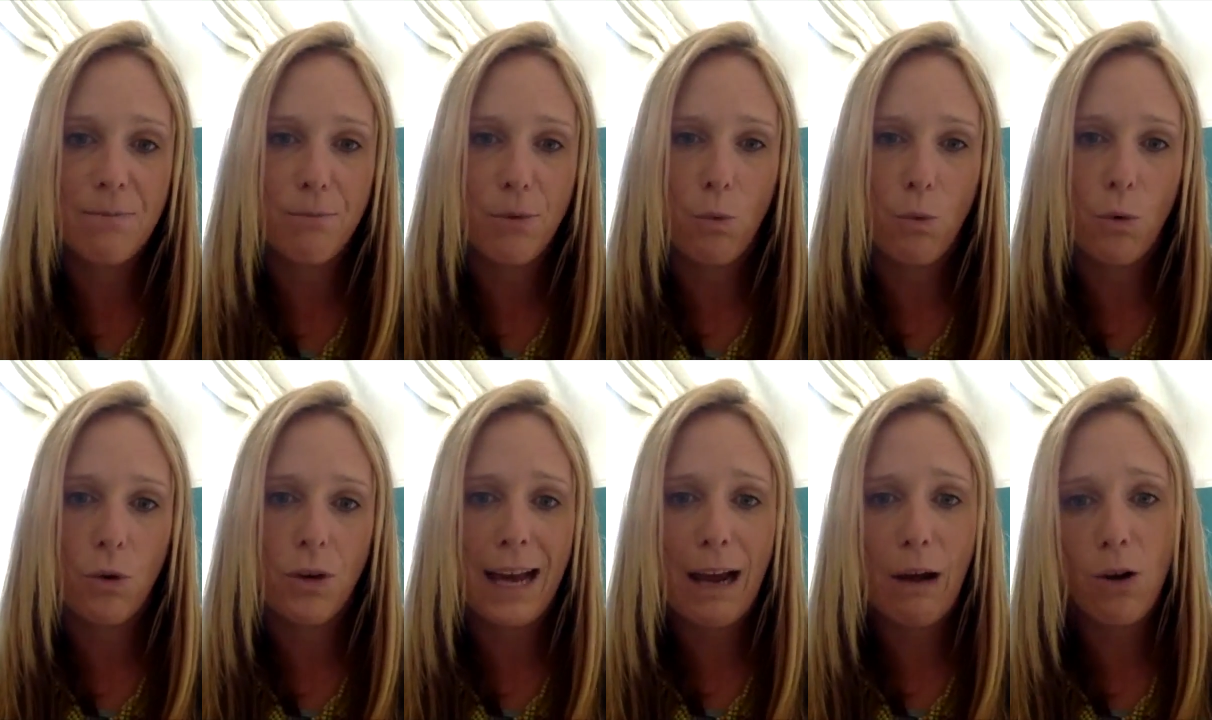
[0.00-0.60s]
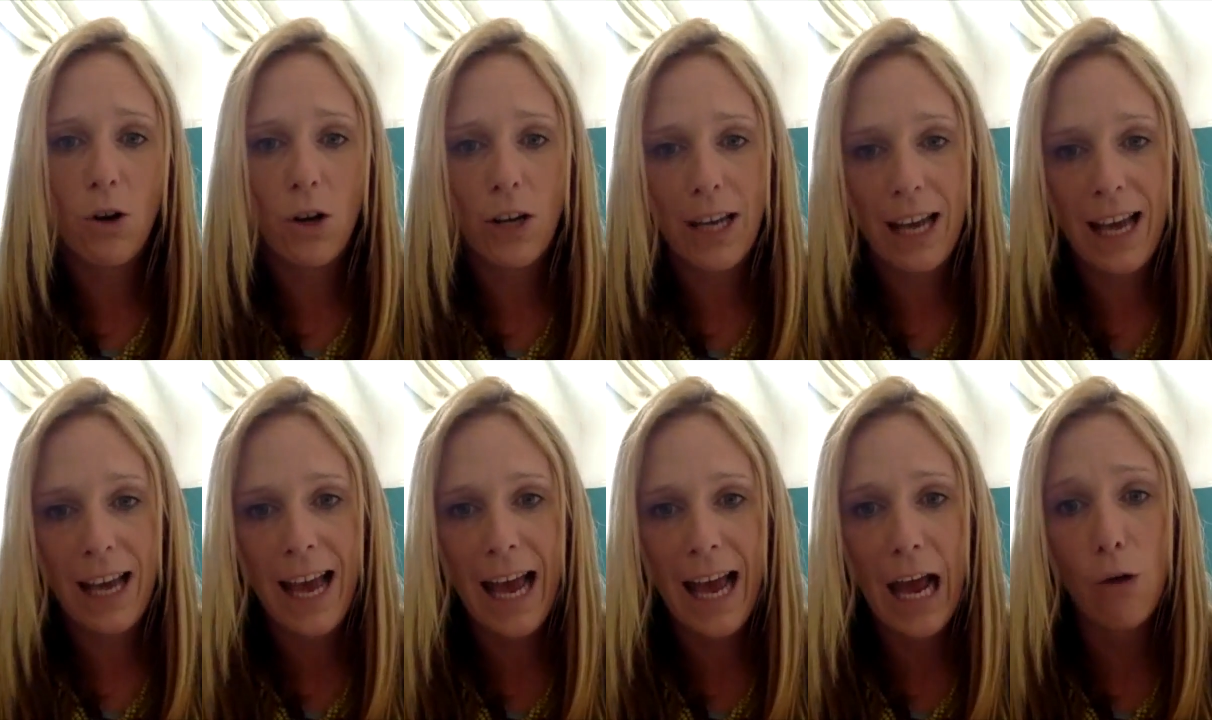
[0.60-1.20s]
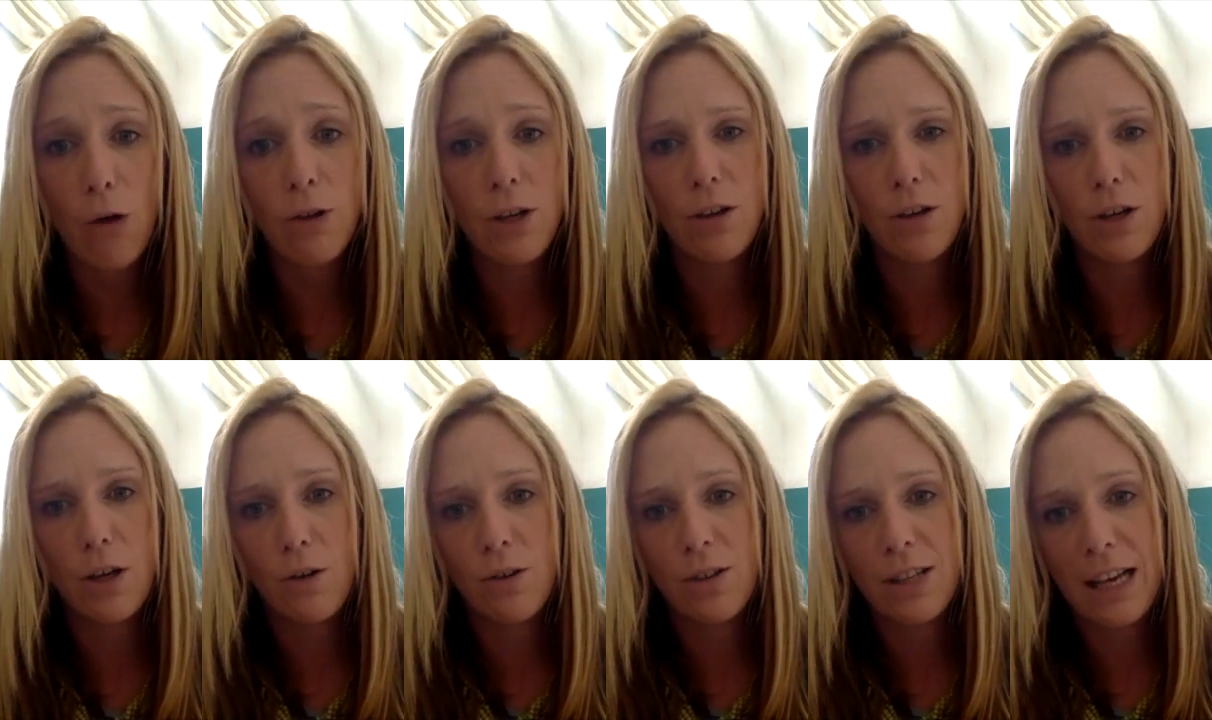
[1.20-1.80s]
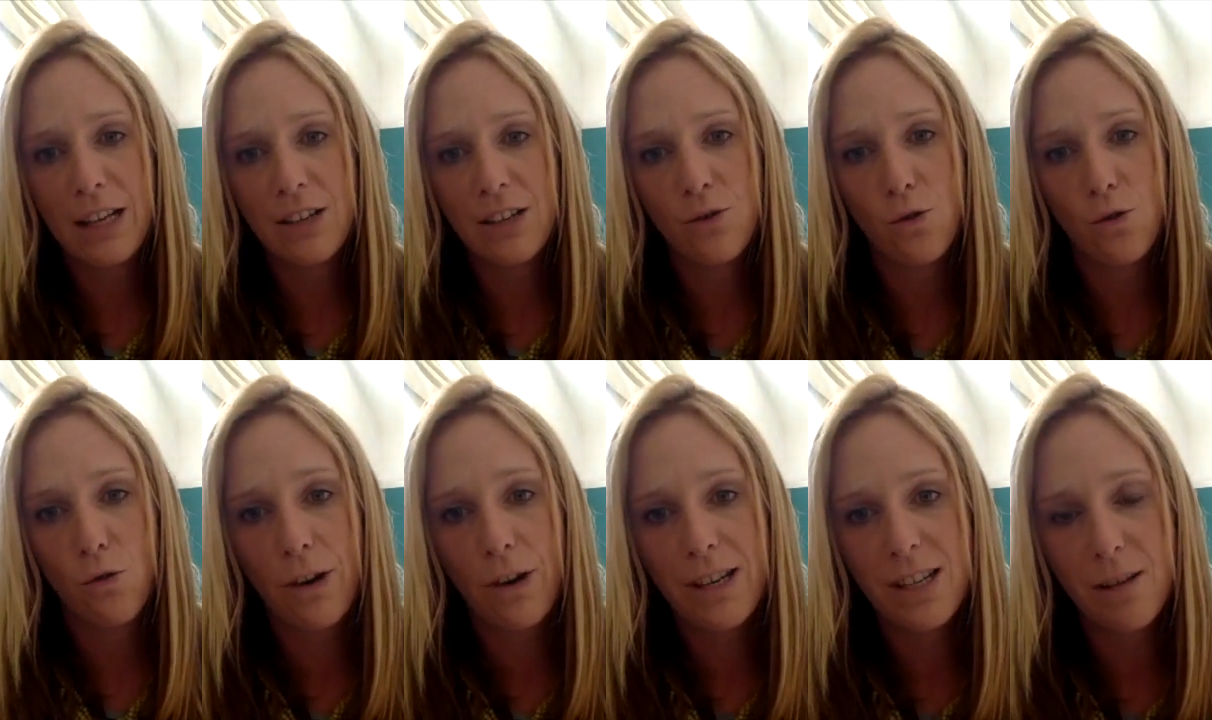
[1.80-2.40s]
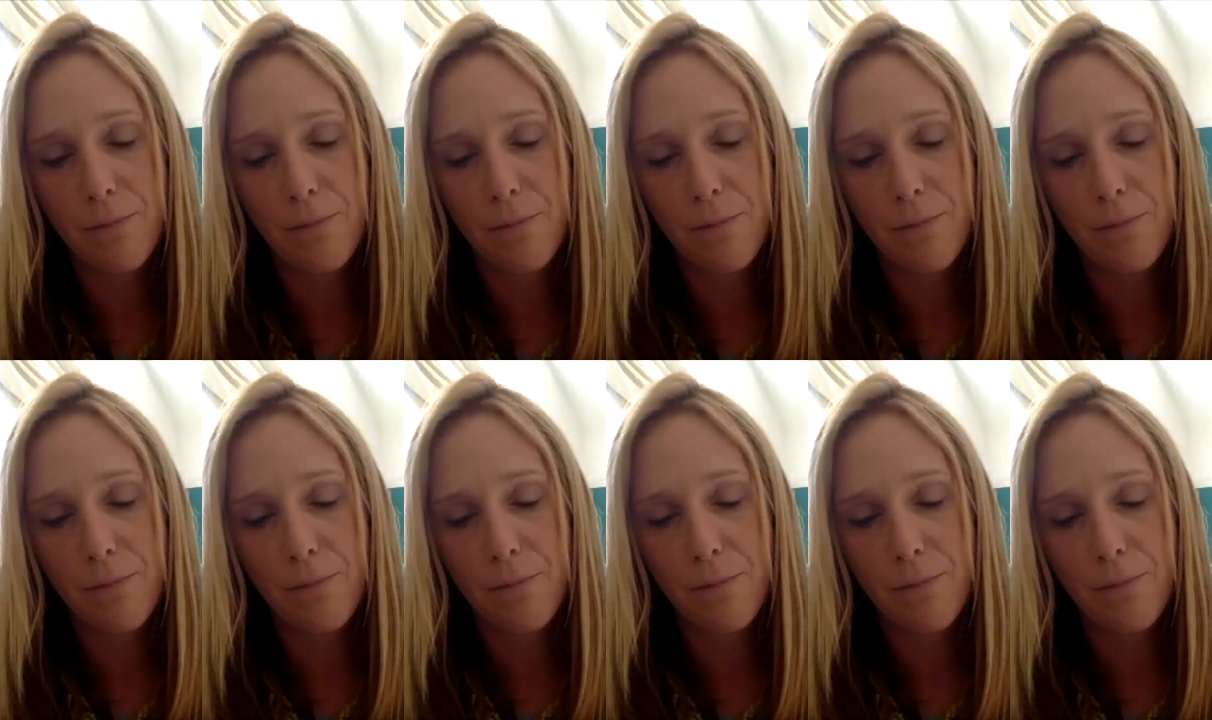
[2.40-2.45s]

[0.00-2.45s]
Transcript: but we'll now look at how you use that story to